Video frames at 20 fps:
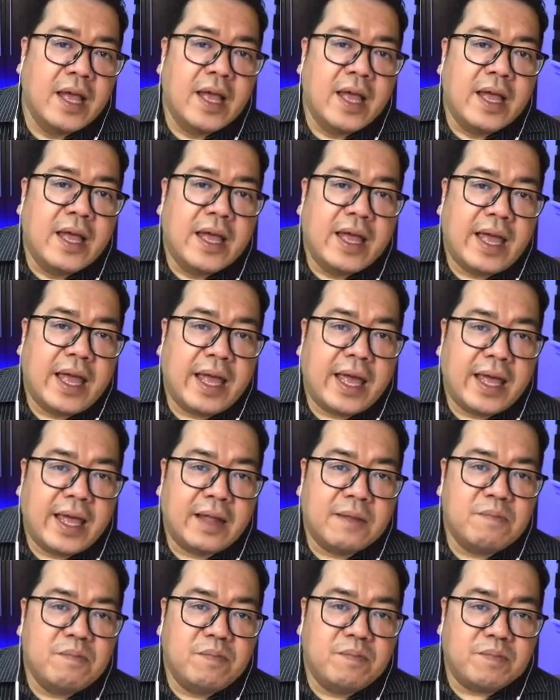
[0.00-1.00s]

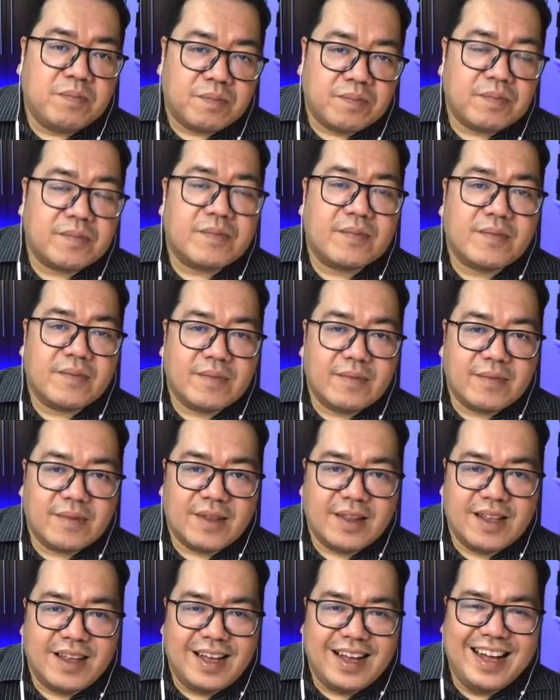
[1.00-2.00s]

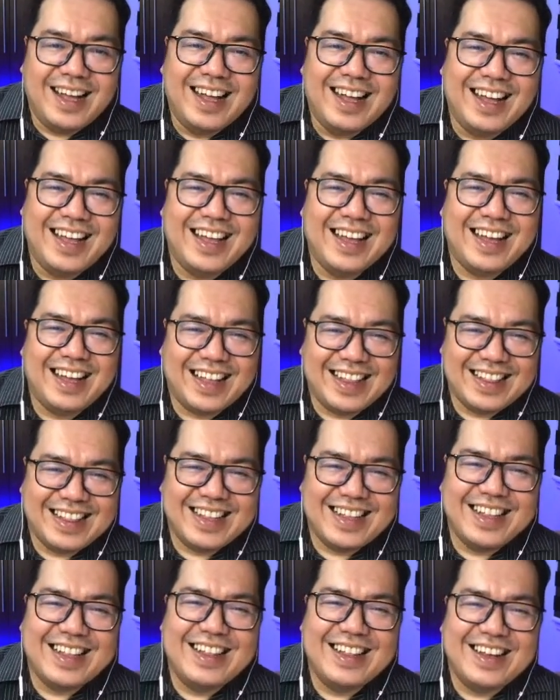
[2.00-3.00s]

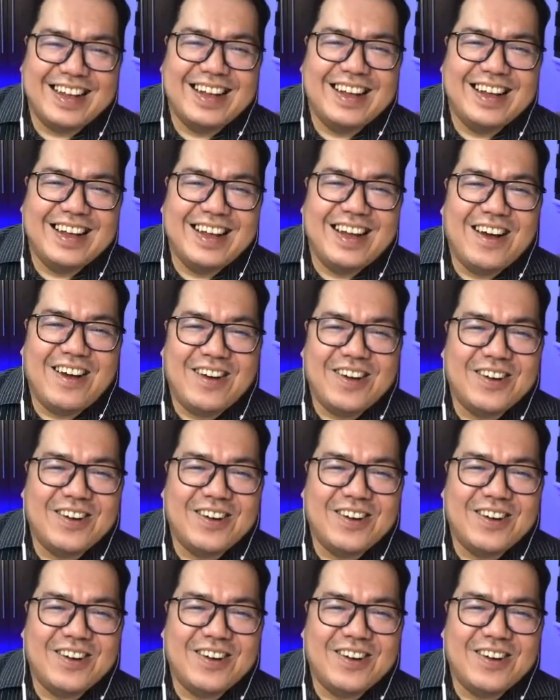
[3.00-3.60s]
This person isn't speaking.